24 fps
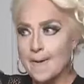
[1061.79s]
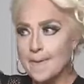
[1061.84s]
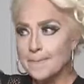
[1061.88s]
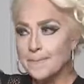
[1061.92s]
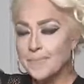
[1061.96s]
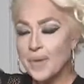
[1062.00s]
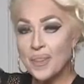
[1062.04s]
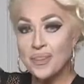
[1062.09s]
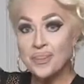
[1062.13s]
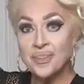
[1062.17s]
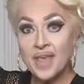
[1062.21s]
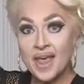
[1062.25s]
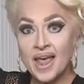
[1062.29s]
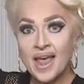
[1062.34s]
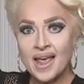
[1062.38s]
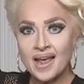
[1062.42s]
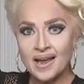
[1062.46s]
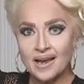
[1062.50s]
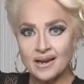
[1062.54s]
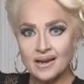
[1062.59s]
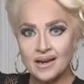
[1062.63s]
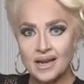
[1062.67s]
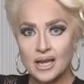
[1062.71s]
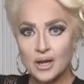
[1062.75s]
but
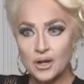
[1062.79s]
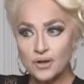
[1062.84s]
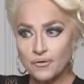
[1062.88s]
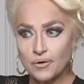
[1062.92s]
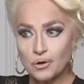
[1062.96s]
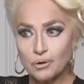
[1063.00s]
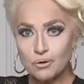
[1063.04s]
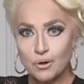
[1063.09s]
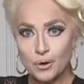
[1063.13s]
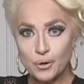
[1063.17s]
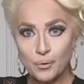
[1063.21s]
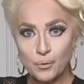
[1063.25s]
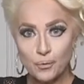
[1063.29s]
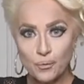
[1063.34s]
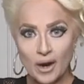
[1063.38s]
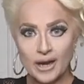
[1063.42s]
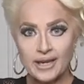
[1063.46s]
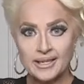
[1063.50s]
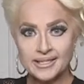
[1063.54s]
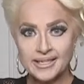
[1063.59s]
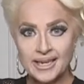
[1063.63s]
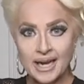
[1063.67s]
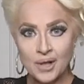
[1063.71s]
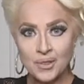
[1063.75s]
then if you look
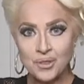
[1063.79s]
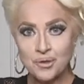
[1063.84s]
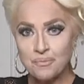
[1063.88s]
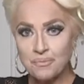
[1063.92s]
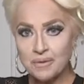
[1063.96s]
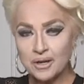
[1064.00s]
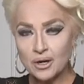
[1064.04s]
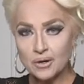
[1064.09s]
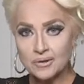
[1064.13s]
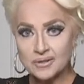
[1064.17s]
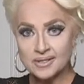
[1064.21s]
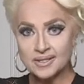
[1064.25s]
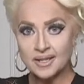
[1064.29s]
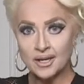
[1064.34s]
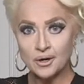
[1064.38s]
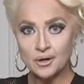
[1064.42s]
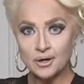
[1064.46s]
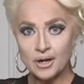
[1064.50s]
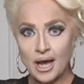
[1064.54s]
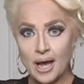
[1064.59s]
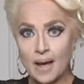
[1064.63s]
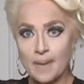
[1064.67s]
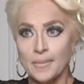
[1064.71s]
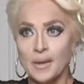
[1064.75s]
right down the middle, centered
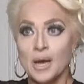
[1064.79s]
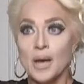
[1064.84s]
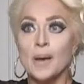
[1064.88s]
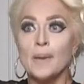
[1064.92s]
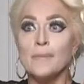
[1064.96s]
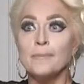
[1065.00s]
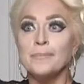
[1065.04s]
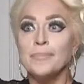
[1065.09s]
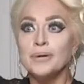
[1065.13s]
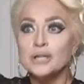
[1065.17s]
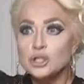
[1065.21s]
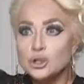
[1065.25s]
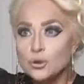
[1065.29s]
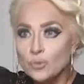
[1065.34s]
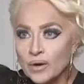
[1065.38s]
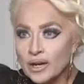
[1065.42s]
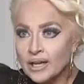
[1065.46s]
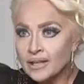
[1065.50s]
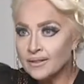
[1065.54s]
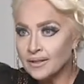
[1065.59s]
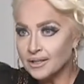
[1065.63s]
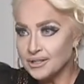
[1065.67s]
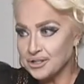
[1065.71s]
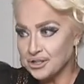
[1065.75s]
up, between
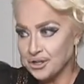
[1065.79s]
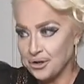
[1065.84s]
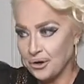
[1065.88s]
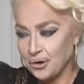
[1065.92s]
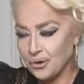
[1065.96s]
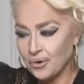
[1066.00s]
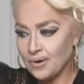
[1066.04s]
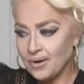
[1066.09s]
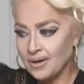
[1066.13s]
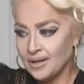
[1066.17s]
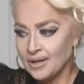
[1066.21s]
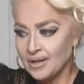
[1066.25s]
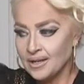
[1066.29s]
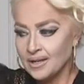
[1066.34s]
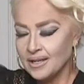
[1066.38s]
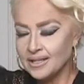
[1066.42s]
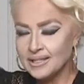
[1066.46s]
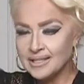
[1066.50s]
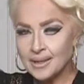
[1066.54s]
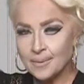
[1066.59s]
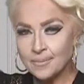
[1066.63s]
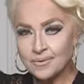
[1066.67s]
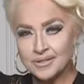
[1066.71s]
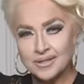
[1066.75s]
the 2,
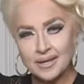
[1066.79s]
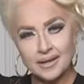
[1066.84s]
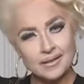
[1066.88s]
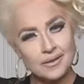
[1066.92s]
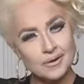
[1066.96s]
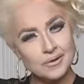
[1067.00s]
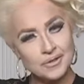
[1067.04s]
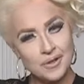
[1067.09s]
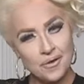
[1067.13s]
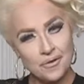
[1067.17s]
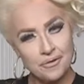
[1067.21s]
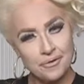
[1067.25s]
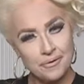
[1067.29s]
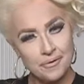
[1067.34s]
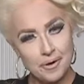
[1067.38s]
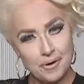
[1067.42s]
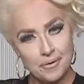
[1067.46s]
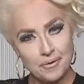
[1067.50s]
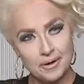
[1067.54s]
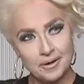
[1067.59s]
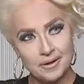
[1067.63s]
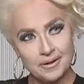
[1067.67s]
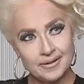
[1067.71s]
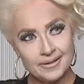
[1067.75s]
it's almost like there's a
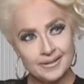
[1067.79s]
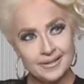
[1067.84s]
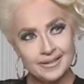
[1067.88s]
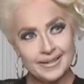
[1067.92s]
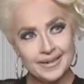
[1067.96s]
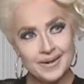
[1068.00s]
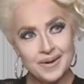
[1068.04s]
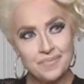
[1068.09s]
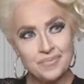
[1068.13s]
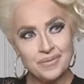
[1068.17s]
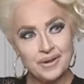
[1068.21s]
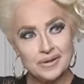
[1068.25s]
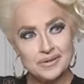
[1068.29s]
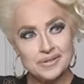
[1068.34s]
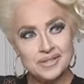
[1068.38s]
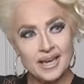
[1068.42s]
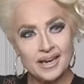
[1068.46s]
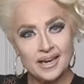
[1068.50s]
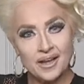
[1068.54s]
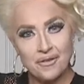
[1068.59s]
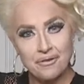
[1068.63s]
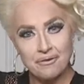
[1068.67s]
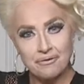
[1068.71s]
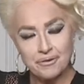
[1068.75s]
third. There's like
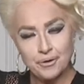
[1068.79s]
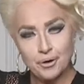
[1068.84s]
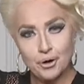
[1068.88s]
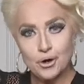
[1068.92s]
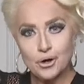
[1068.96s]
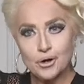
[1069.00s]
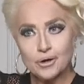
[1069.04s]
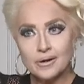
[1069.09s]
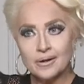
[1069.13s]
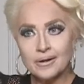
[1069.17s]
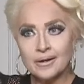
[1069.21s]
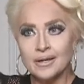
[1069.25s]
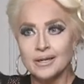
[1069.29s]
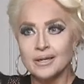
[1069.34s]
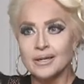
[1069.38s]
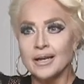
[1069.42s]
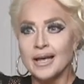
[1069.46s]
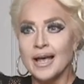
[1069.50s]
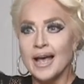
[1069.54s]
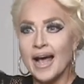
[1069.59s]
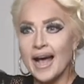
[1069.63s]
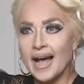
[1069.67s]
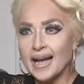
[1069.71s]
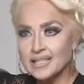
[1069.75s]
a third
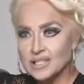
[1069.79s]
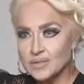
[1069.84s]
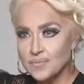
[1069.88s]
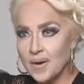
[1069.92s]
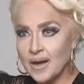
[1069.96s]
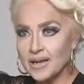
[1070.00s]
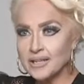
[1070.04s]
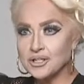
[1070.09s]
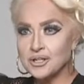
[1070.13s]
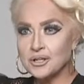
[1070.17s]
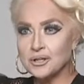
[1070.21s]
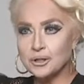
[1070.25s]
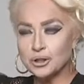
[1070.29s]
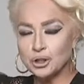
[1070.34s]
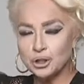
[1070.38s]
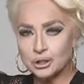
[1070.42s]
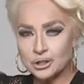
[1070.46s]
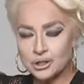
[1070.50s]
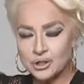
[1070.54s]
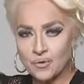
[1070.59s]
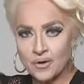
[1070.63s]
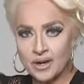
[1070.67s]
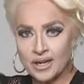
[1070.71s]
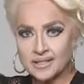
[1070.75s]
aspect to the
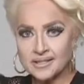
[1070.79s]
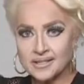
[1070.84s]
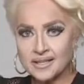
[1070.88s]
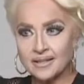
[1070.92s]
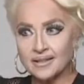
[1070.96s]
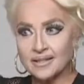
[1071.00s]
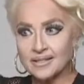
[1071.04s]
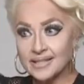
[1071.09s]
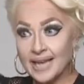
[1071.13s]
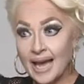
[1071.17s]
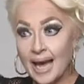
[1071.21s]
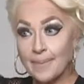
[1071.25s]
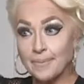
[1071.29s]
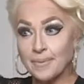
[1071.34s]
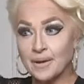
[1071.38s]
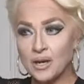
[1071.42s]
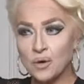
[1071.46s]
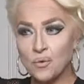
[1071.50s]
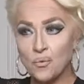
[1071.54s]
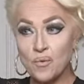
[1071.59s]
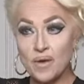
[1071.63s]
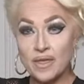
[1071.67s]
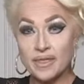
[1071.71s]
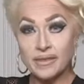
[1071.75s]
chatoyancy that's
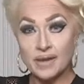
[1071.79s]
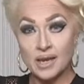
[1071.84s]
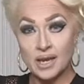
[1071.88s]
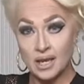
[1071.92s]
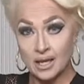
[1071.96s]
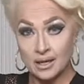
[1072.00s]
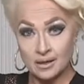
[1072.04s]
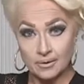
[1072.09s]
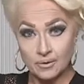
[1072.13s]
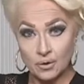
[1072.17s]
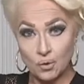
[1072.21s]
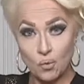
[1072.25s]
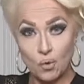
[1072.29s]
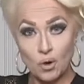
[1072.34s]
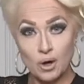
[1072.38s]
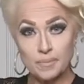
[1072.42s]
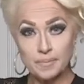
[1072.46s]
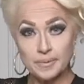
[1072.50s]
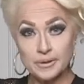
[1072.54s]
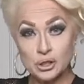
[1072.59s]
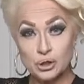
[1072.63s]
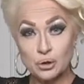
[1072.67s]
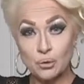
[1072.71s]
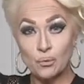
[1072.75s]
happening within or
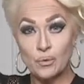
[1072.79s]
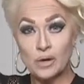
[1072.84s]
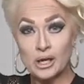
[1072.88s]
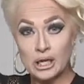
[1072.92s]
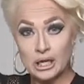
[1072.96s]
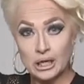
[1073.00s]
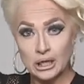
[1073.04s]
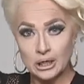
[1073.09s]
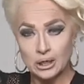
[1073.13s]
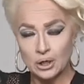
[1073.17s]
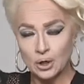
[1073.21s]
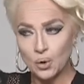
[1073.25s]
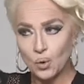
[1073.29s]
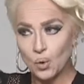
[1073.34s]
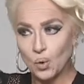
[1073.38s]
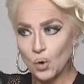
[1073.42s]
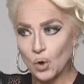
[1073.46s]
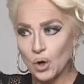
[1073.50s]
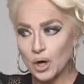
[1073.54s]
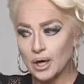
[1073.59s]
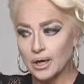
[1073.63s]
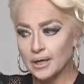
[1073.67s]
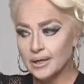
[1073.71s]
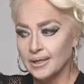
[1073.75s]
between,
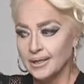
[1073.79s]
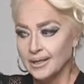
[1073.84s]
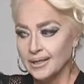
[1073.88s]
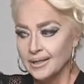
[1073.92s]
or